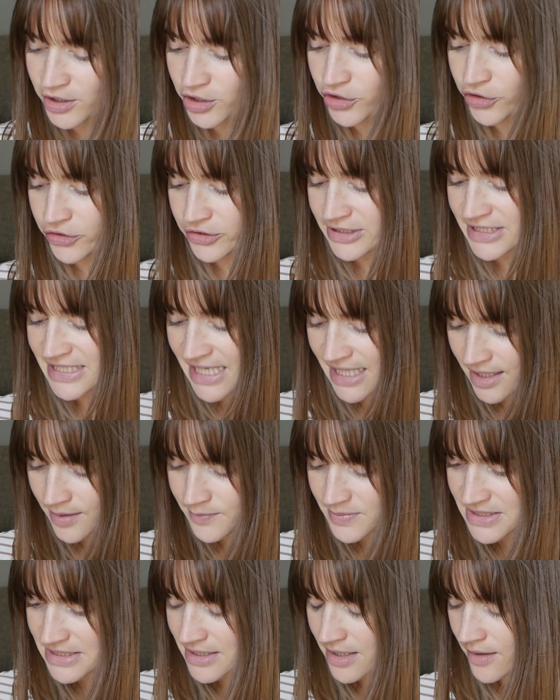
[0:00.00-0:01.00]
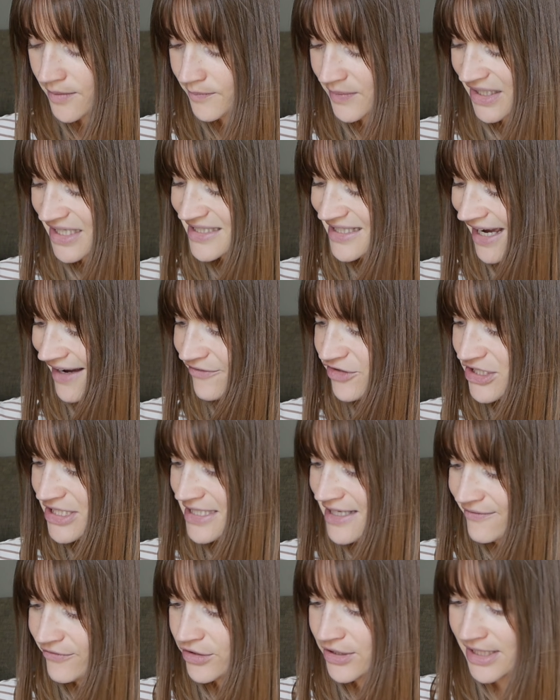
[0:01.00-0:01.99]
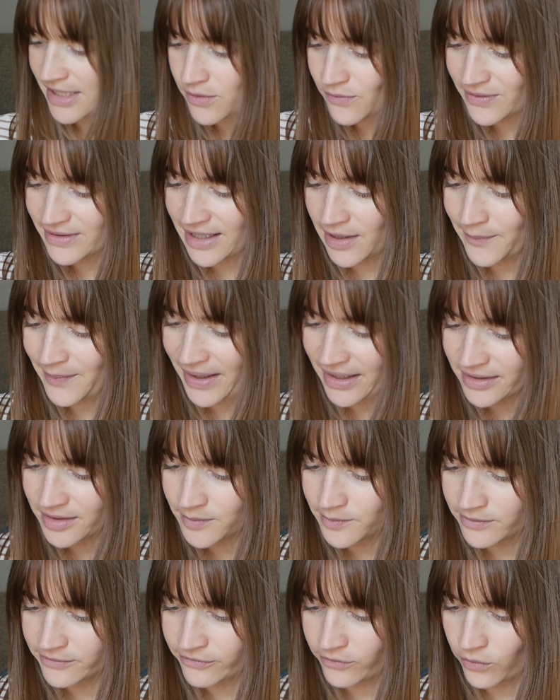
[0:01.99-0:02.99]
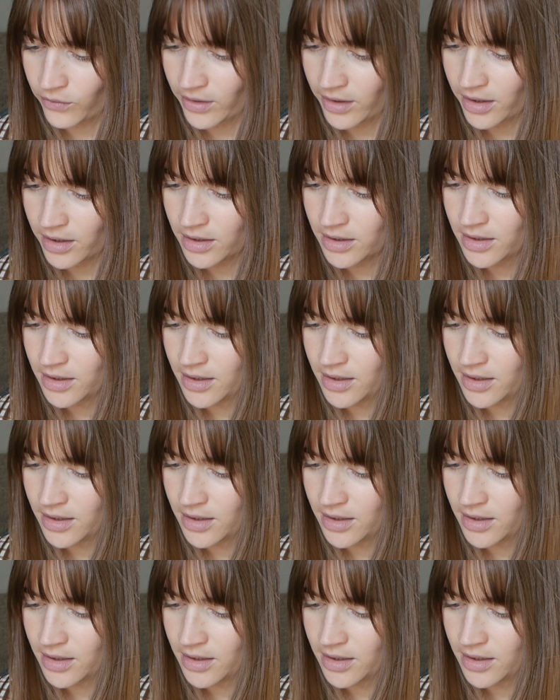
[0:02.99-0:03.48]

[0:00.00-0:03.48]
your tips, because I've just never knit with alpaca before.